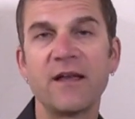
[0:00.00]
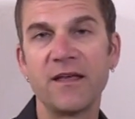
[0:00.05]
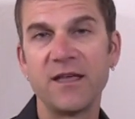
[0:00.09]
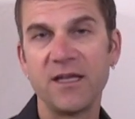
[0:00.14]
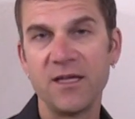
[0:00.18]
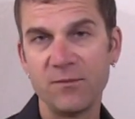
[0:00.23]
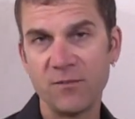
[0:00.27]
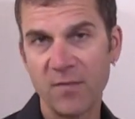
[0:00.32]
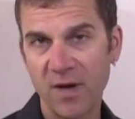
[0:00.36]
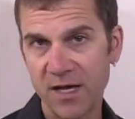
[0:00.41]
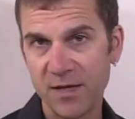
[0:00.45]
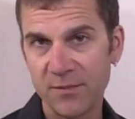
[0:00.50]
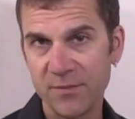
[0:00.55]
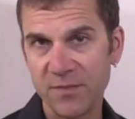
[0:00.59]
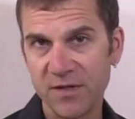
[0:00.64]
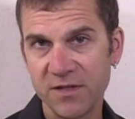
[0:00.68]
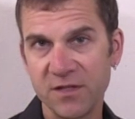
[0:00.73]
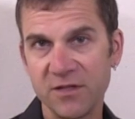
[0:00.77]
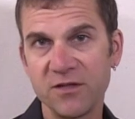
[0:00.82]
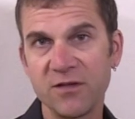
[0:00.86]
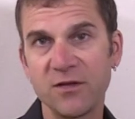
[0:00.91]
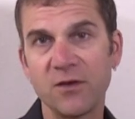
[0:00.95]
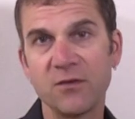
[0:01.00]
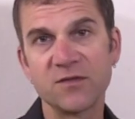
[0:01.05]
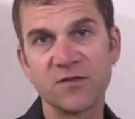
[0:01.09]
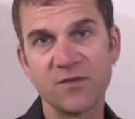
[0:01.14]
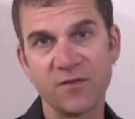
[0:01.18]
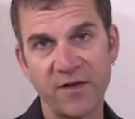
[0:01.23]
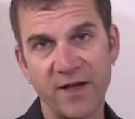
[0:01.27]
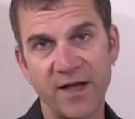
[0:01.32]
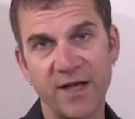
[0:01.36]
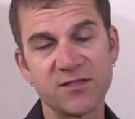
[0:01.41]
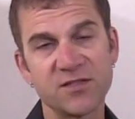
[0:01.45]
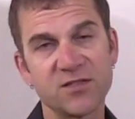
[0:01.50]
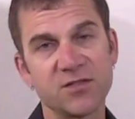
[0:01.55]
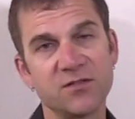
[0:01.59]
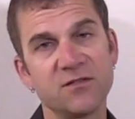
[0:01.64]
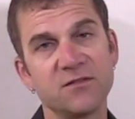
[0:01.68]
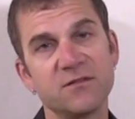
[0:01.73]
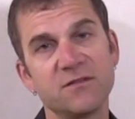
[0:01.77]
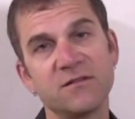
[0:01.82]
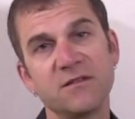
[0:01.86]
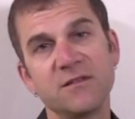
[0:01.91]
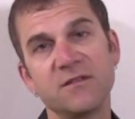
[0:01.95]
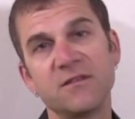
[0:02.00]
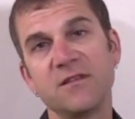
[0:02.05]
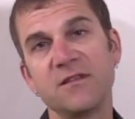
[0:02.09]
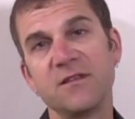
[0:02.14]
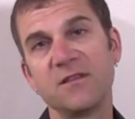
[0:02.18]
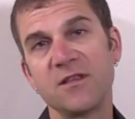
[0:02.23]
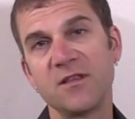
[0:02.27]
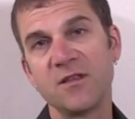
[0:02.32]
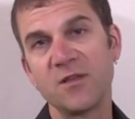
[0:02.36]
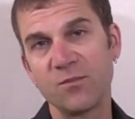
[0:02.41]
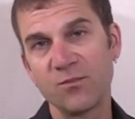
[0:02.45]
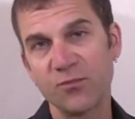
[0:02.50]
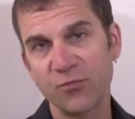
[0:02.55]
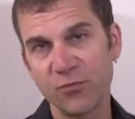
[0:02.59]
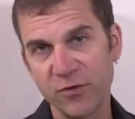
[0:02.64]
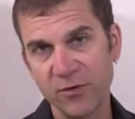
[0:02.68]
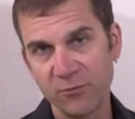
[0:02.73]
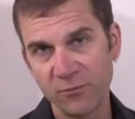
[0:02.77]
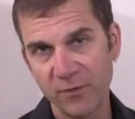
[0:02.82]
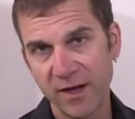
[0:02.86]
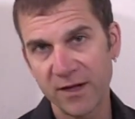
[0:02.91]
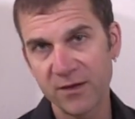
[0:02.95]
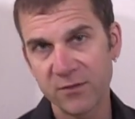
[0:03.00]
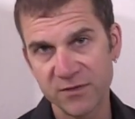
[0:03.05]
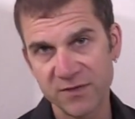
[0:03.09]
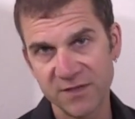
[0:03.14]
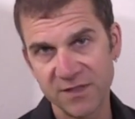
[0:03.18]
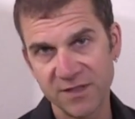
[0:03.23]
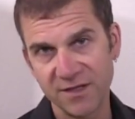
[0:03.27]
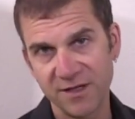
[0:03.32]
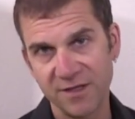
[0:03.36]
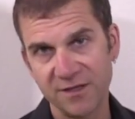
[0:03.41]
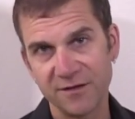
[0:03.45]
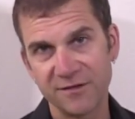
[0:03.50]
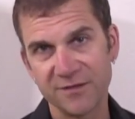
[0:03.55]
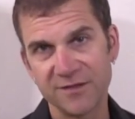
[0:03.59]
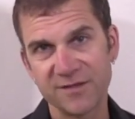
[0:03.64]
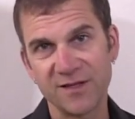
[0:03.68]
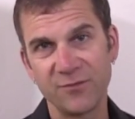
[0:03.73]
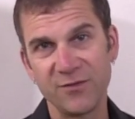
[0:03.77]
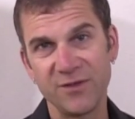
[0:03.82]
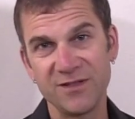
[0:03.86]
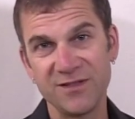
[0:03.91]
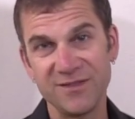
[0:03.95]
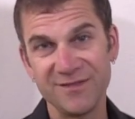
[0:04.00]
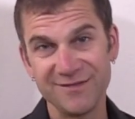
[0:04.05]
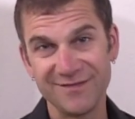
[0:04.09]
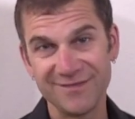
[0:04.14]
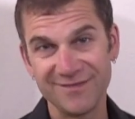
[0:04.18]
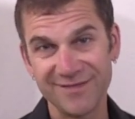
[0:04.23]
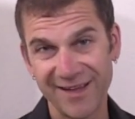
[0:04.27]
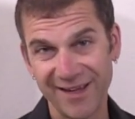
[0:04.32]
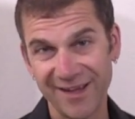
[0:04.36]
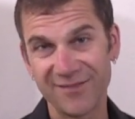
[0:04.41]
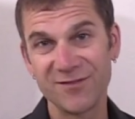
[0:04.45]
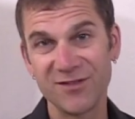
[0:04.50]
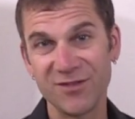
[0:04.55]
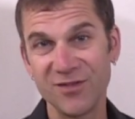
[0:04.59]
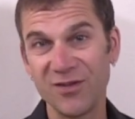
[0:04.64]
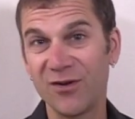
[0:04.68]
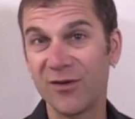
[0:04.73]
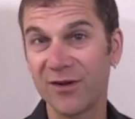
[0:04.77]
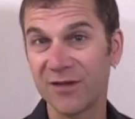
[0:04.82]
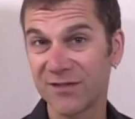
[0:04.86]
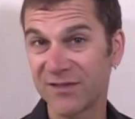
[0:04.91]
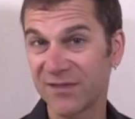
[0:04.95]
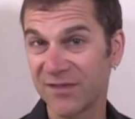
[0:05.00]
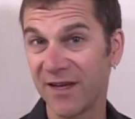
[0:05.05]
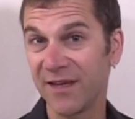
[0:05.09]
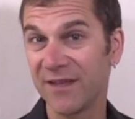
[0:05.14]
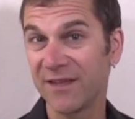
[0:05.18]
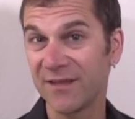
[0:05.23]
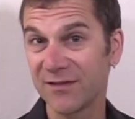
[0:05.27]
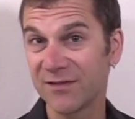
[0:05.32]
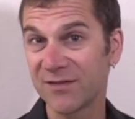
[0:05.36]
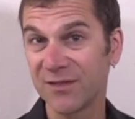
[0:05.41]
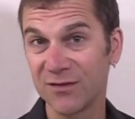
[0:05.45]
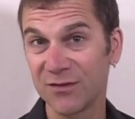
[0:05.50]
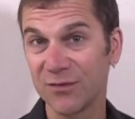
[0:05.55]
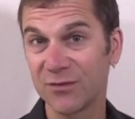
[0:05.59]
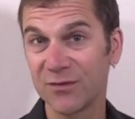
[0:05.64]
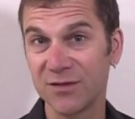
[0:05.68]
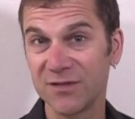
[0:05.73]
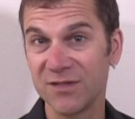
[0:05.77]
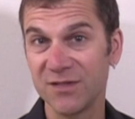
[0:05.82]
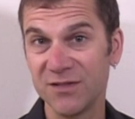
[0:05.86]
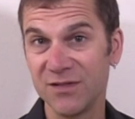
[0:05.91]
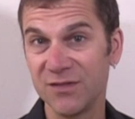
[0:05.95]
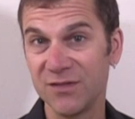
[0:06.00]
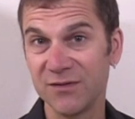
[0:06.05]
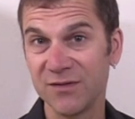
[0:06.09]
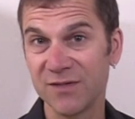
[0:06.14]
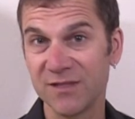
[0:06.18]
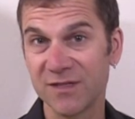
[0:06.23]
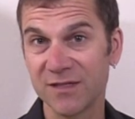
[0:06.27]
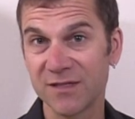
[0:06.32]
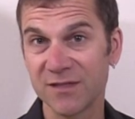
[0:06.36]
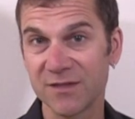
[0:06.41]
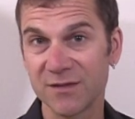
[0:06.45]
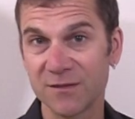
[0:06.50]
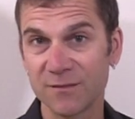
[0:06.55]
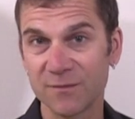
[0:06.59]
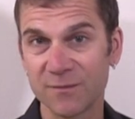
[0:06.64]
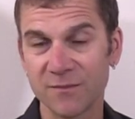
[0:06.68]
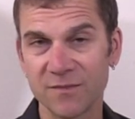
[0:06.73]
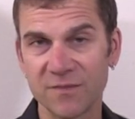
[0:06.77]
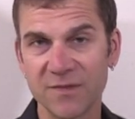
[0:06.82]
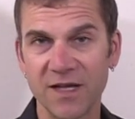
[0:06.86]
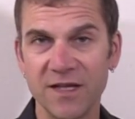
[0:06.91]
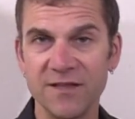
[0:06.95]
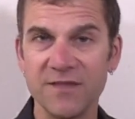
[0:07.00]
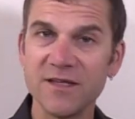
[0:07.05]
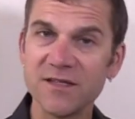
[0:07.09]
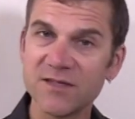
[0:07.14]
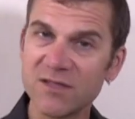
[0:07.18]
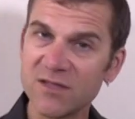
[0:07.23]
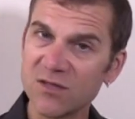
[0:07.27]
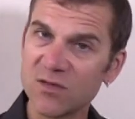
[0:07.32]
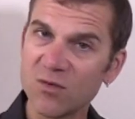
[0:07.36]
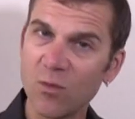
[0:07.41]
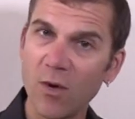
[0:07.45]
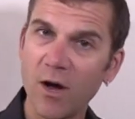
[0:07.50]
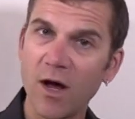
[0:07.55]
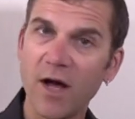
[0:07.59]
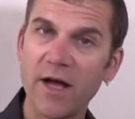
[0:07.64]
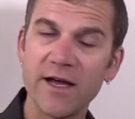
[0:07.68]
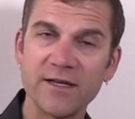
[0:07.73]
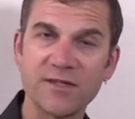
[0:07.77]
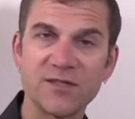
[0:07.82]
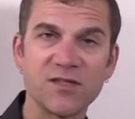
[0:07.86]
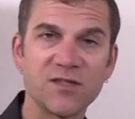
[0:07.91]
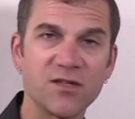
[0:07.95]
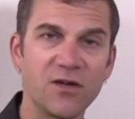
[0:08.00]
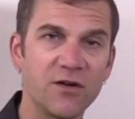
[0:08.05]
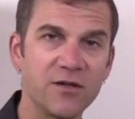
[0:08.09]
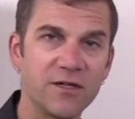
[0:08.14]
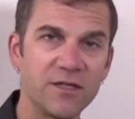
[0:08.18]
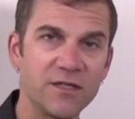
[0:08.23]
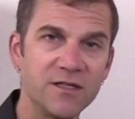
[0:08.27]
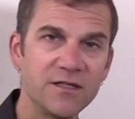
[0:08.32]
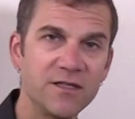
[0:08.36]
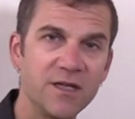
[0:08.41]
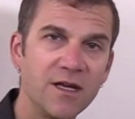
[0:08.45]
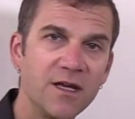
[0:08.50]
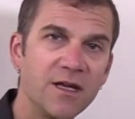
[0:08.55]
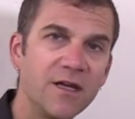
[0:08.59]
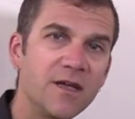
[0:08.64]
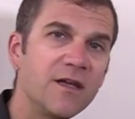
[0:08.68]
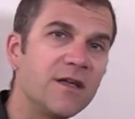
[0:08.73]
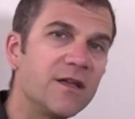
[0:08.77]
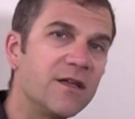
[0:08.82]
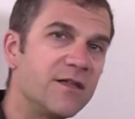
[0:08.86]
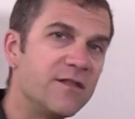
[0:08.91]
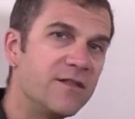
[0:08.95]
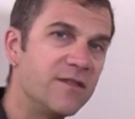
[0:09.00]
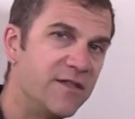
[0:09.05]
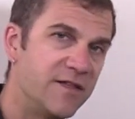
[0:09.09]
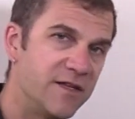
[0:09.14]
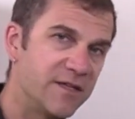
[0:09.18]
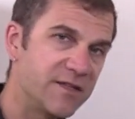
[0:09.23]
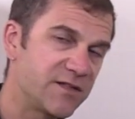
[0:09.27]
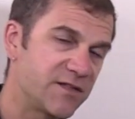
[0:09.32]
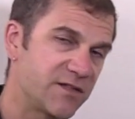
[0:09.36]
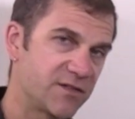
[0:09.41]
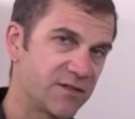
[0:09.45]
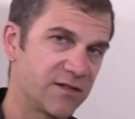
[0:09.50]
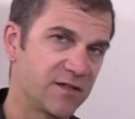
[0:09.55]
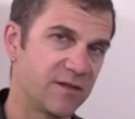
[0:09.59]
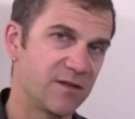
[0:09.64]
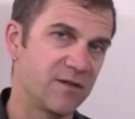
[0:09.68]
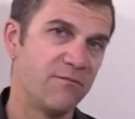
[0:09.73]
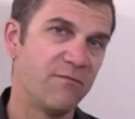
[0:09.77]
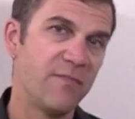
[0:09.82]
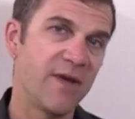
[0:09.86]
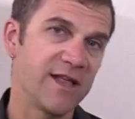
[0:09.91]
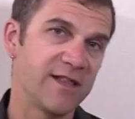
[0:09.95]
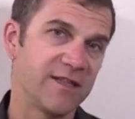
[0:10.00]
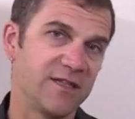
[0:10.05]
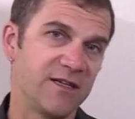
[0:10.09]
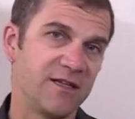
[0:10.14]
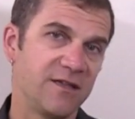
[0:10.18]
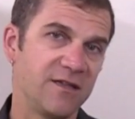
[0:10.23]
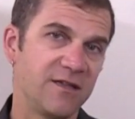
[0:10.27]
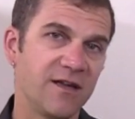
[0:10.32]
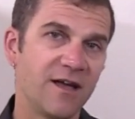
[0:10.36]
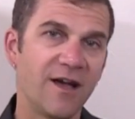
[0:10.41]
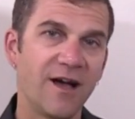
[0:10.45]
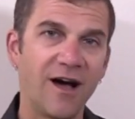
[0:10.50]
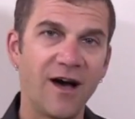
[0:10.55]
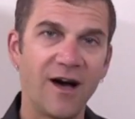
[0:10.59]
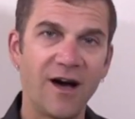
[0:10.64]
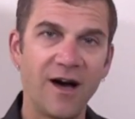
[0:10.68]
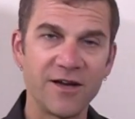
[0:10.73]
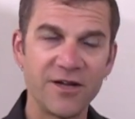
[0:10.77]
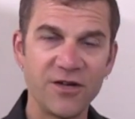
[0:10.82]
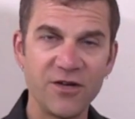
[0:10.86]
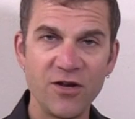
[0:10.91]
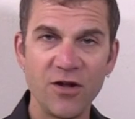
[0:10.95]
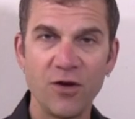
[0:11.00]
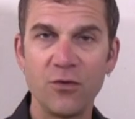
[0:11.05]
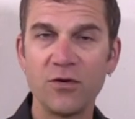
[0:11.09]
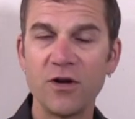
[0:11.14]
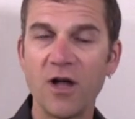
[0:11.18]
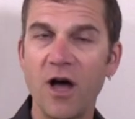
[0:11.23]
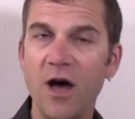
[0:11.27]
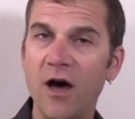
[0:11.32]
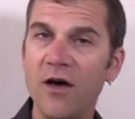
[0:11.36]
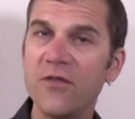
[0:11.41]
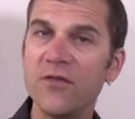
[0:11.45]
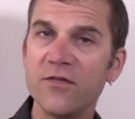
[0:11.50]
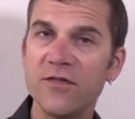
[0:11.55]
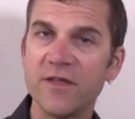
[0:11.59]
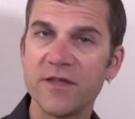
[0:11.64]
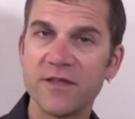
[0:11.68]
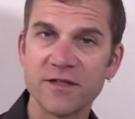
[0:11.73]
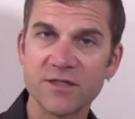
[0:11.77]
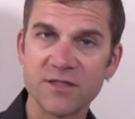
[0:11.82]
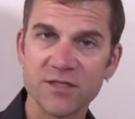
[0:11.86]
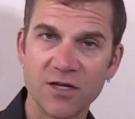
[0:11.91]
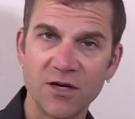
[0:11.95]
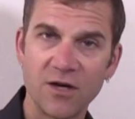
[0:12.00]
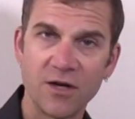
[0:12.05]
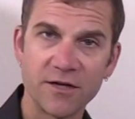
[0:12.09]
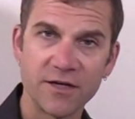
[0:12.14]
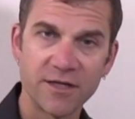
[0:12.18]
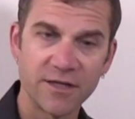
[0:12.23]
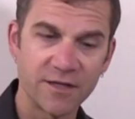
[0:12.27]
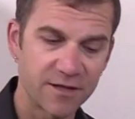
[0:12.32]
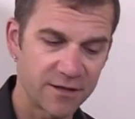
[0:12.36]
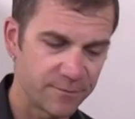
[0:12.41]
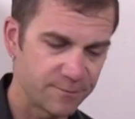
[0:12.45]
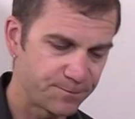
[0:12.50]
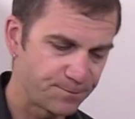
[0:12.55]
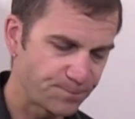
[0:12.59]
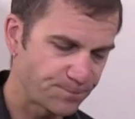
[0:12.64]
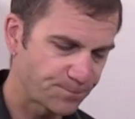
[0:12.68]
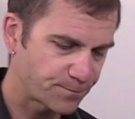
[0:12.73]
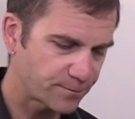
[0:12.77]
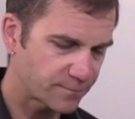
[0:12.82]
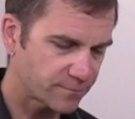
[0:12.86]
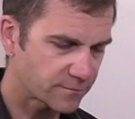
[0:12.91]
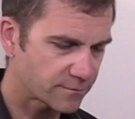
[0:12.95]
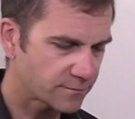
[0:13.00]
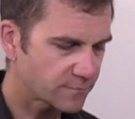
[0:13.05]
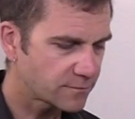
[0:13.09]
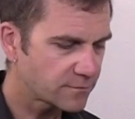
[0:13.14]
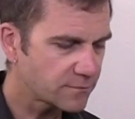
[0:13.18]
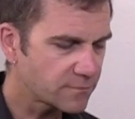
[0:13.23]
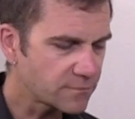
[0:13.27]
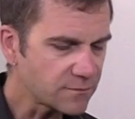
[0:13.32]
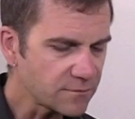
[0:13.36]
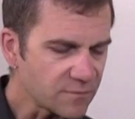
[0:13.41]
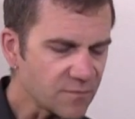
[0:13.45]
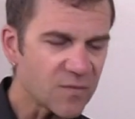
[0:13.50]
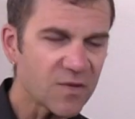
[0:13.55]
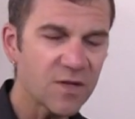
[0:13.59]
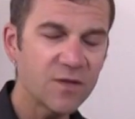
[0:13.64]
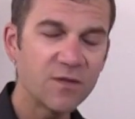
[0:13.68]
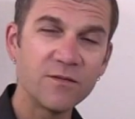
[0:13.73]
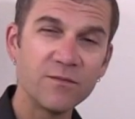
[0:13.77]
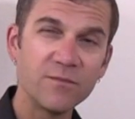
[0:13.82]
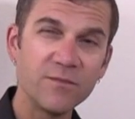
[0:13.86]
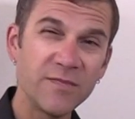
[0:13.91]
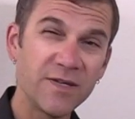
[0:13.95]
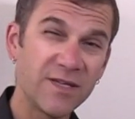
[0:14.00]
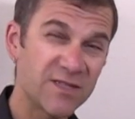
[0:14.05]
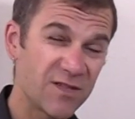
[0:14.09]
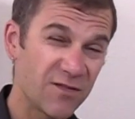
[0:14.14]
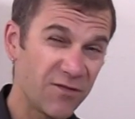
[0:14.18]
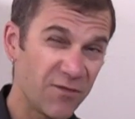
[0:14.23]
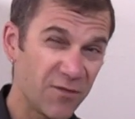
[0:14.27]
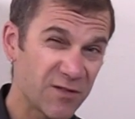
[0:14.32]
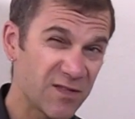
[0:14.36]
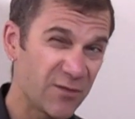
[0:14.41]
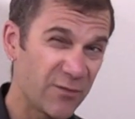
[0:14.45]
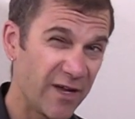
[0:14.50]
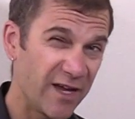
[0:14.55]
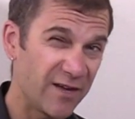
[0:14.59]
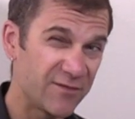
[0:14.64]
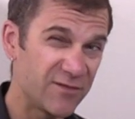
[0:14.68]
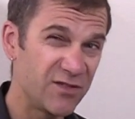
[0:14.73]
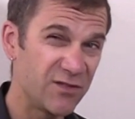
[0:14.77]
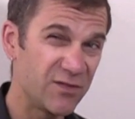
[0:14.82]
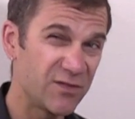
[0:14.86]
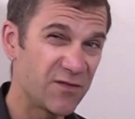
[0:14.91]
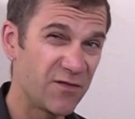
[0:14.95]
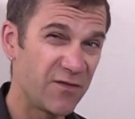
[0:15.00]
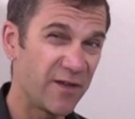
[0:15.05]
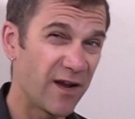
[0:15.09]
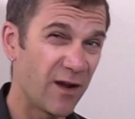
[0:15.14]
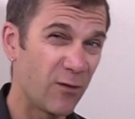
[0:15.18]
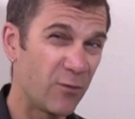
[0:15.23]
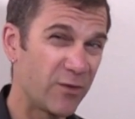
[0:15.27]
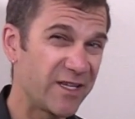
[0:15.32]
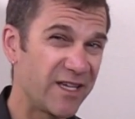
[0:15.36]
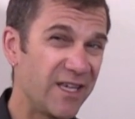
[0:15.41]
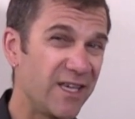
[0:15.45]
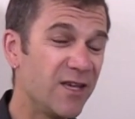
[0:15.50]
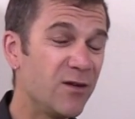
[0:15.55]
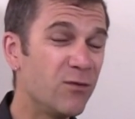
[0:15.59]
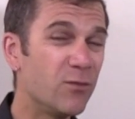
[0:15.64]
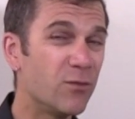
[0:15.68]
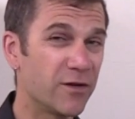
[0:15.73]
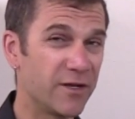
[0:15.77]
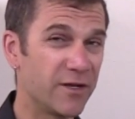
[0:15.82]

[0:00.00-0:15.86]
in my opinion, goes faster. The prerequisite here is that we have to know our scales in order to do this. And this is why I started this melody on a note other than the tonic. Because the first thing we have to do is figure out what key we're